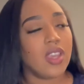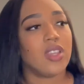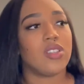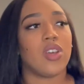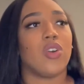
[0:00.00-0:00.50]

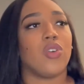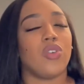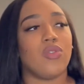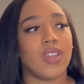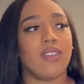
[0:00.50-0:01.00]
So
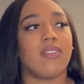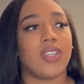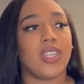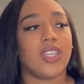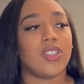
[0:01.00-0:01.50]
you definitely
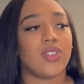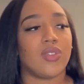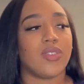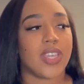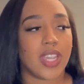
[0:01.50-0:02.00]
need to
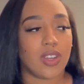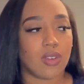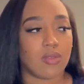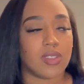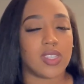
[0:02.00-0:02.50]
take
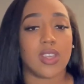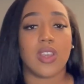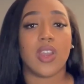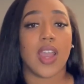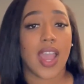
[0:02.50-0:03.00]
notes,
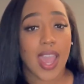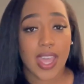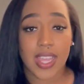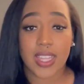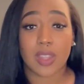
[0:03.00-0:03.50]

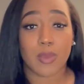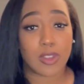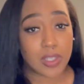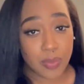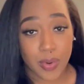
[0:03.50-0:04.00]
highlight the
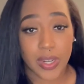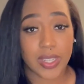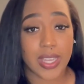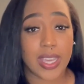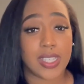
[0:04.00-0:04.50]
most important
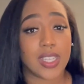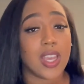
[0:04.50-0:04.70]
things.